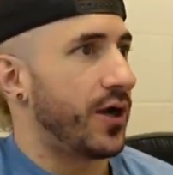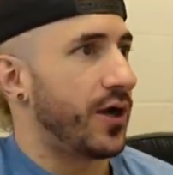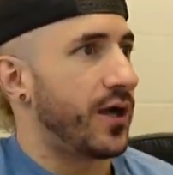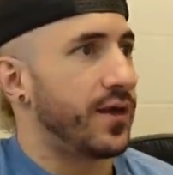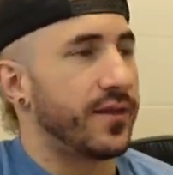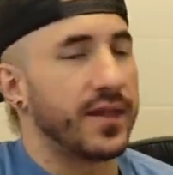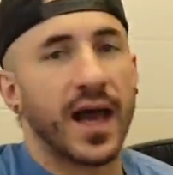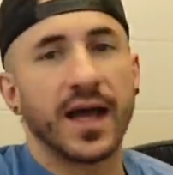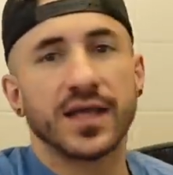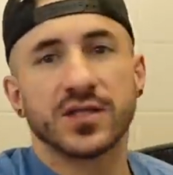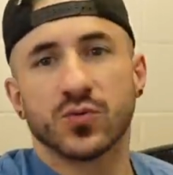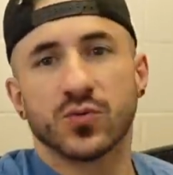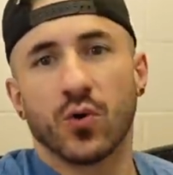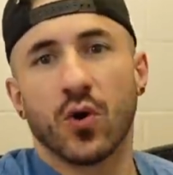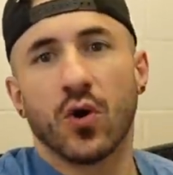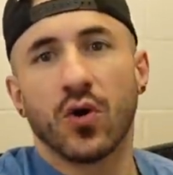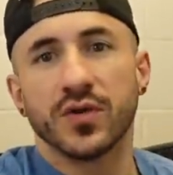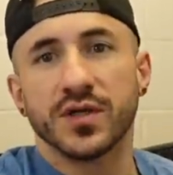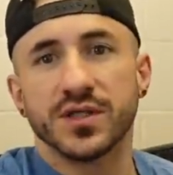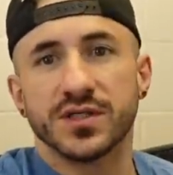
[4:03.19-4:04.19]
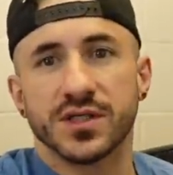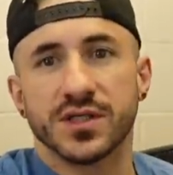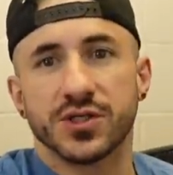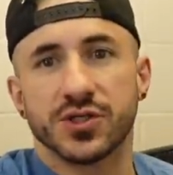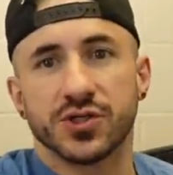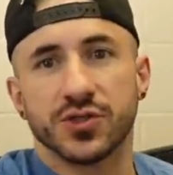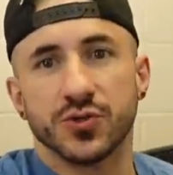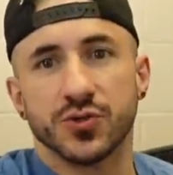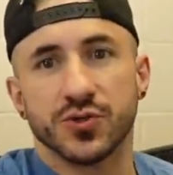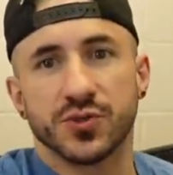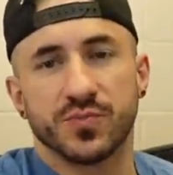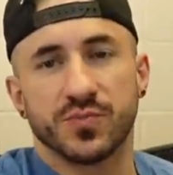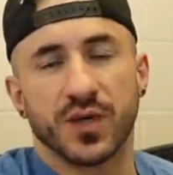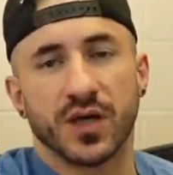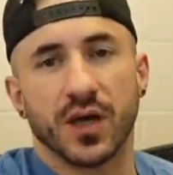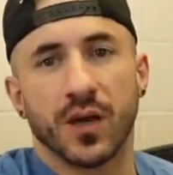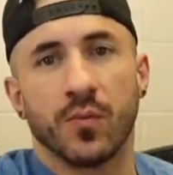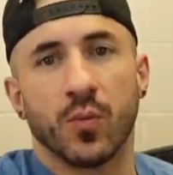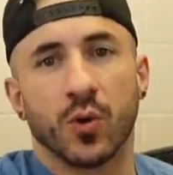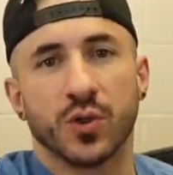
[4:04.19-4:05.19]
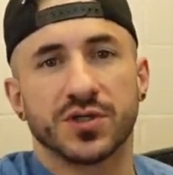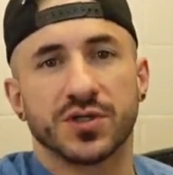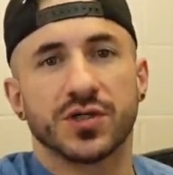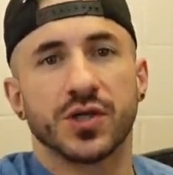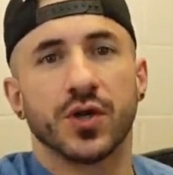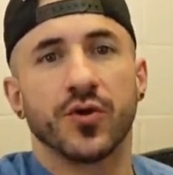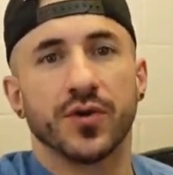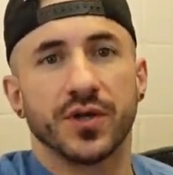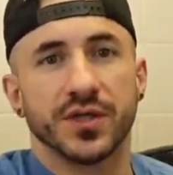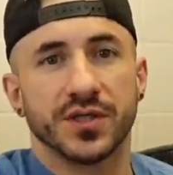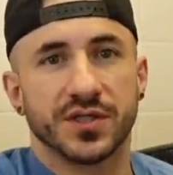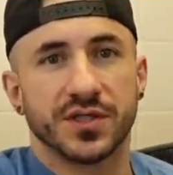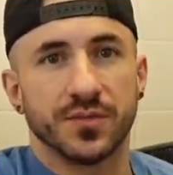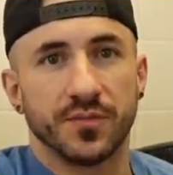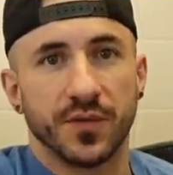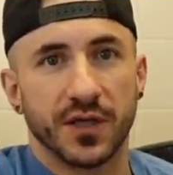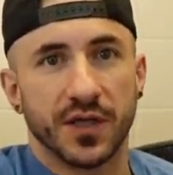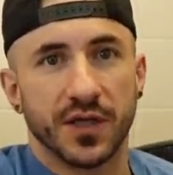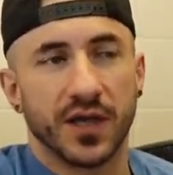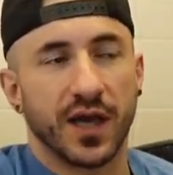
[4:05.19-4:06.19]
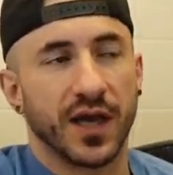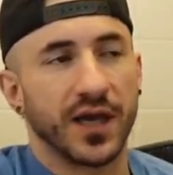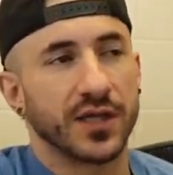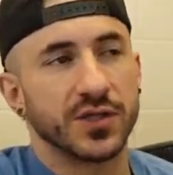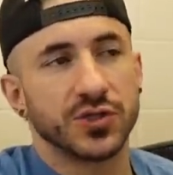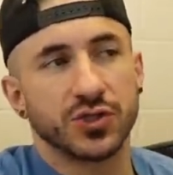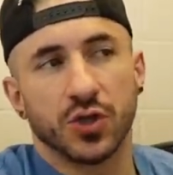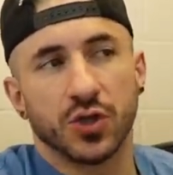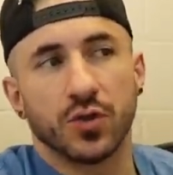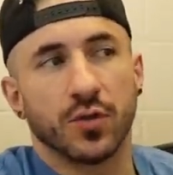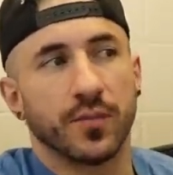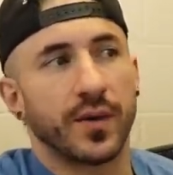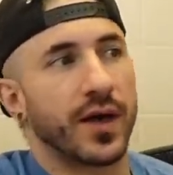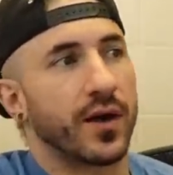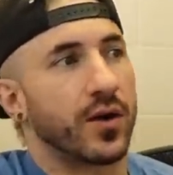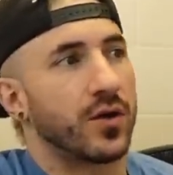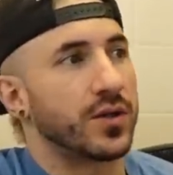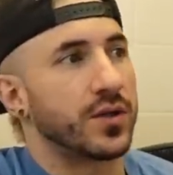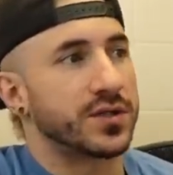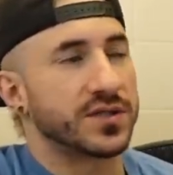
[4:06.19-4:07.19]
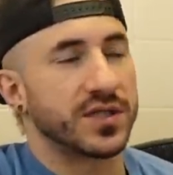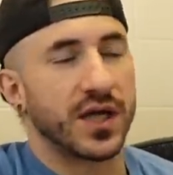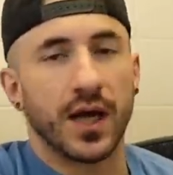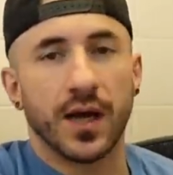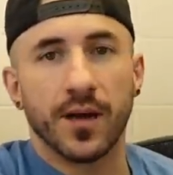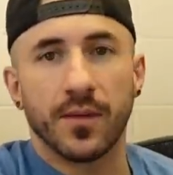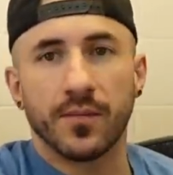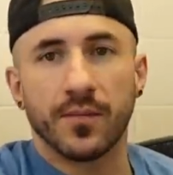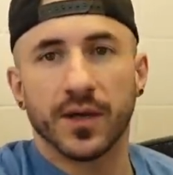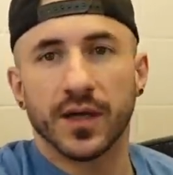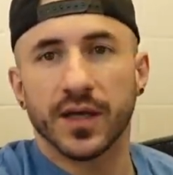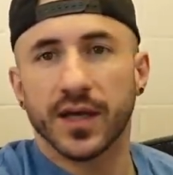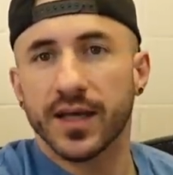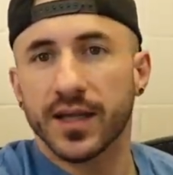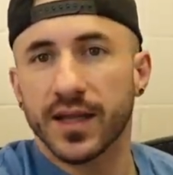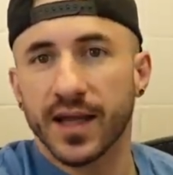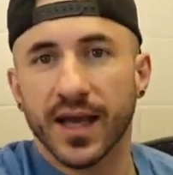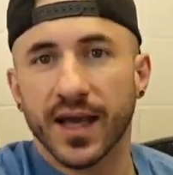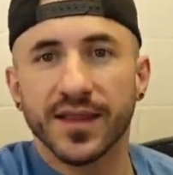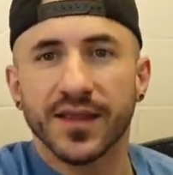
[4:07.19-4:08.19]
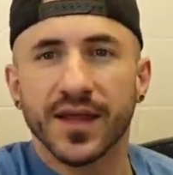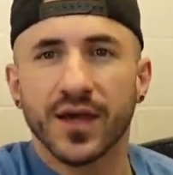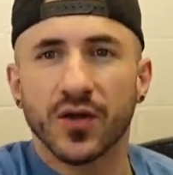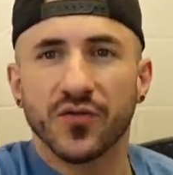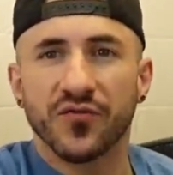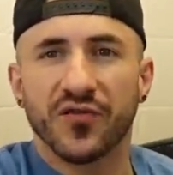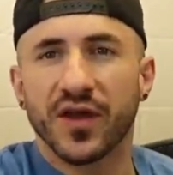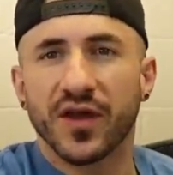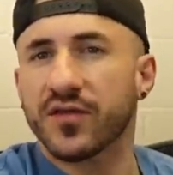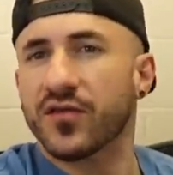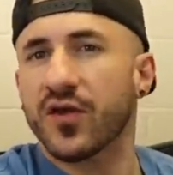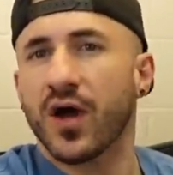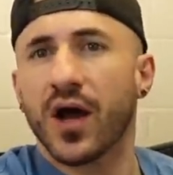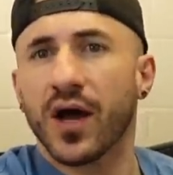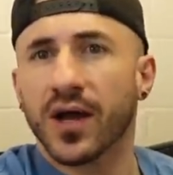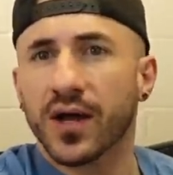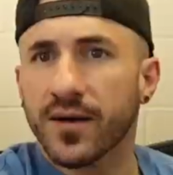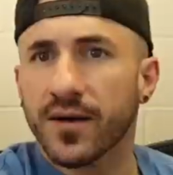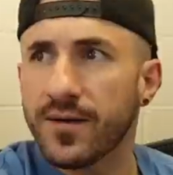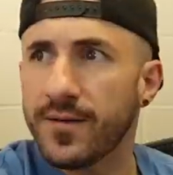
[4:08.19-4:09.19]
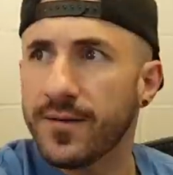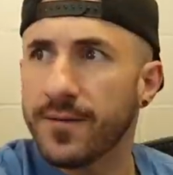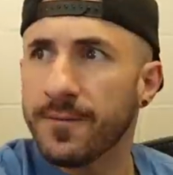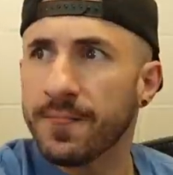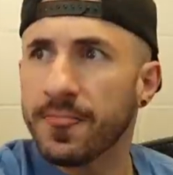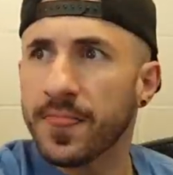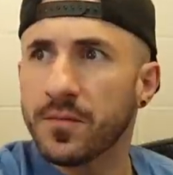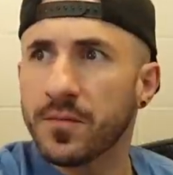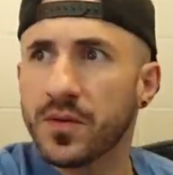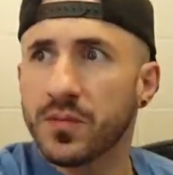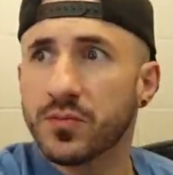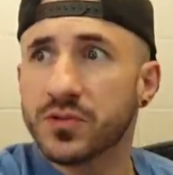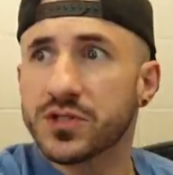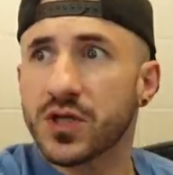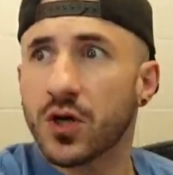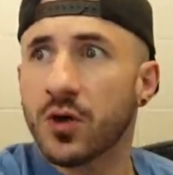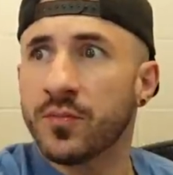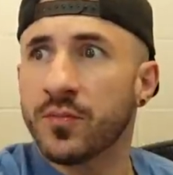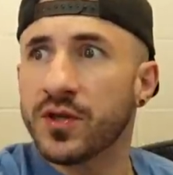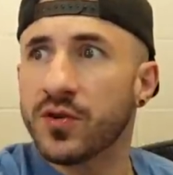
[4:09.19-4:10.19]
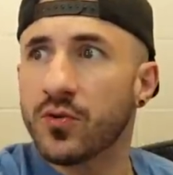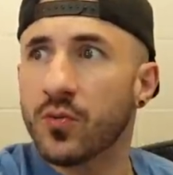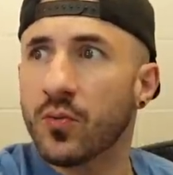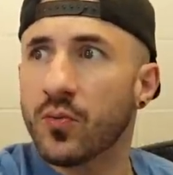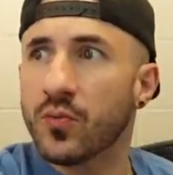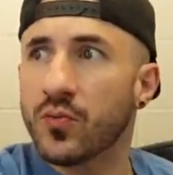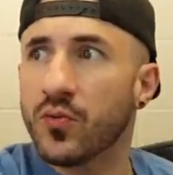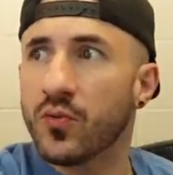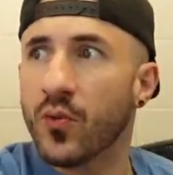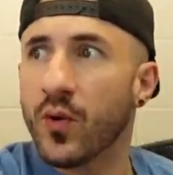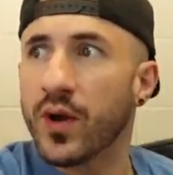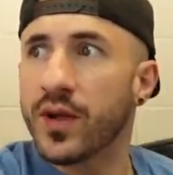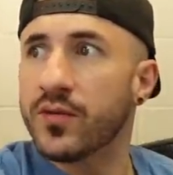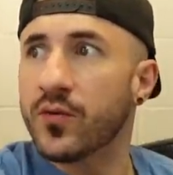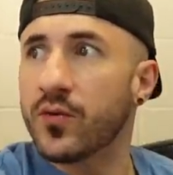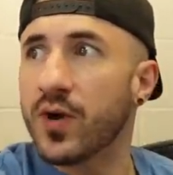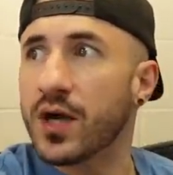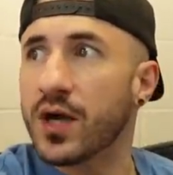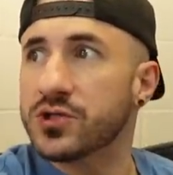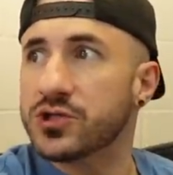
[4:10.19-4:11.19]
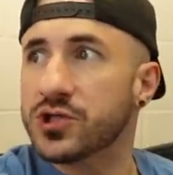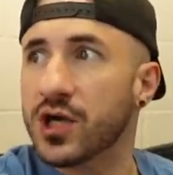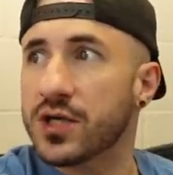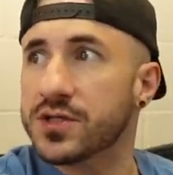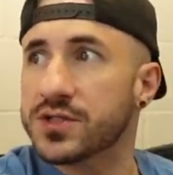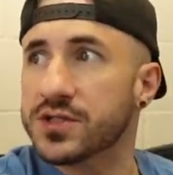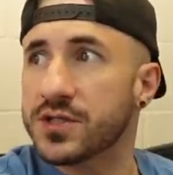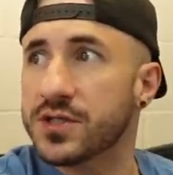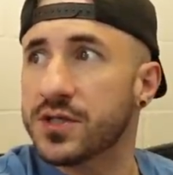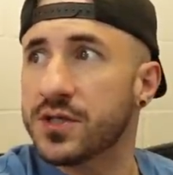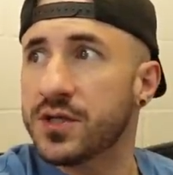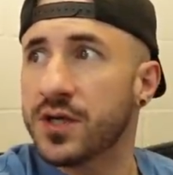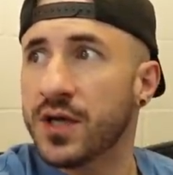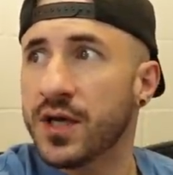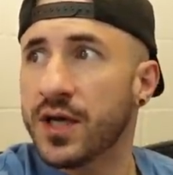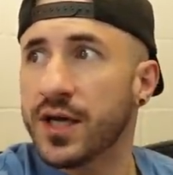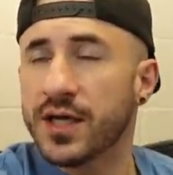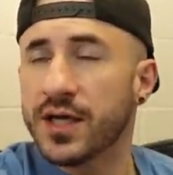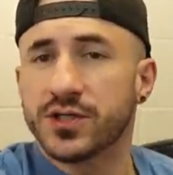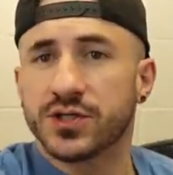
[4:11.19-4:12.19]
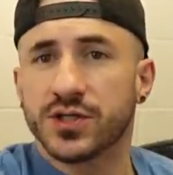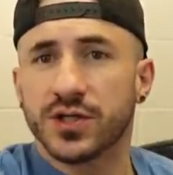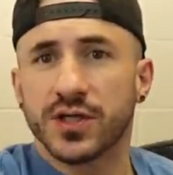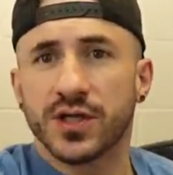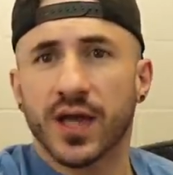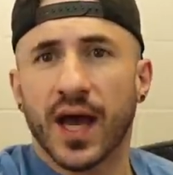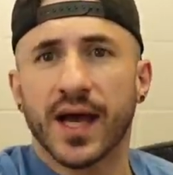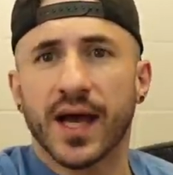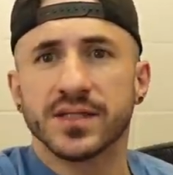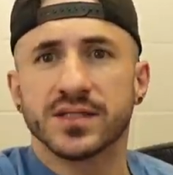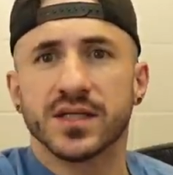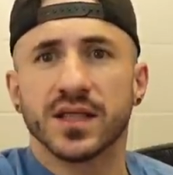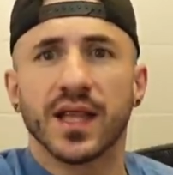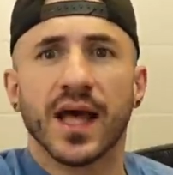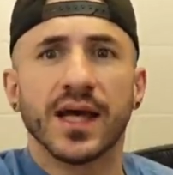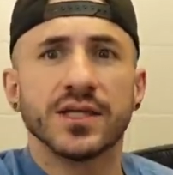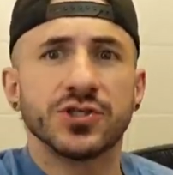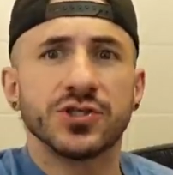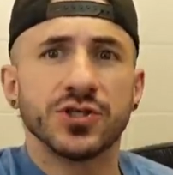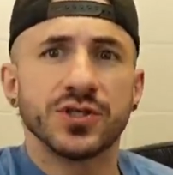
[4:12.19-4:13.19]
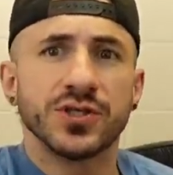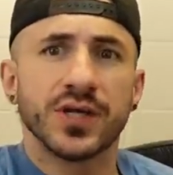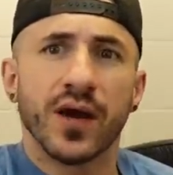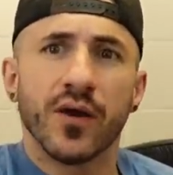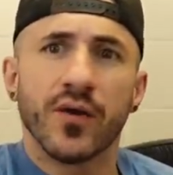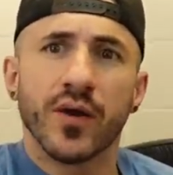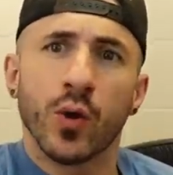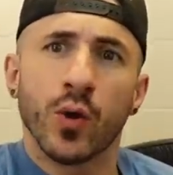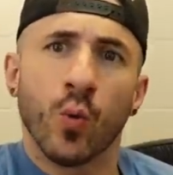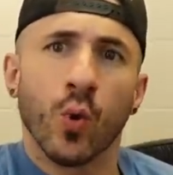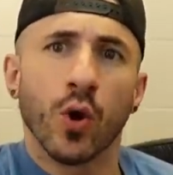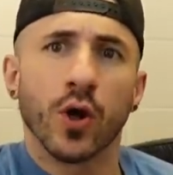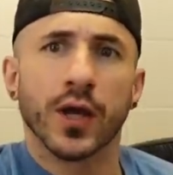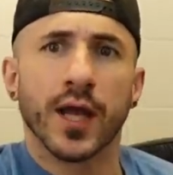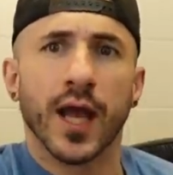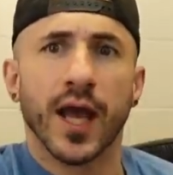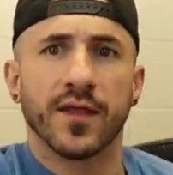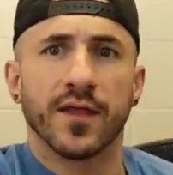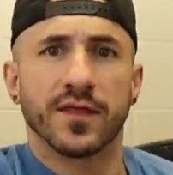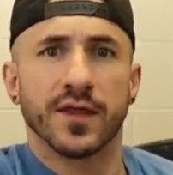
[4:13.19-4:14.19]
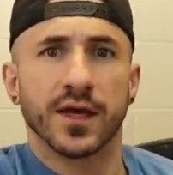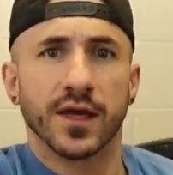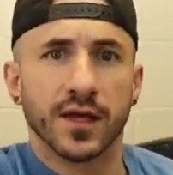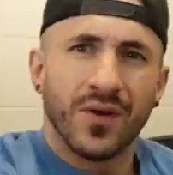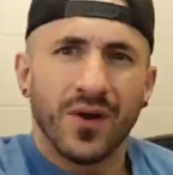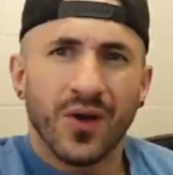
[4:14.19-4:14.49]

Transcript: And that's where all these issues become more serious to me. I can joke about it all the time. Again, like I did on TikTok, people tell me the Dwayne the Rock Johnson is has legendary work ethic.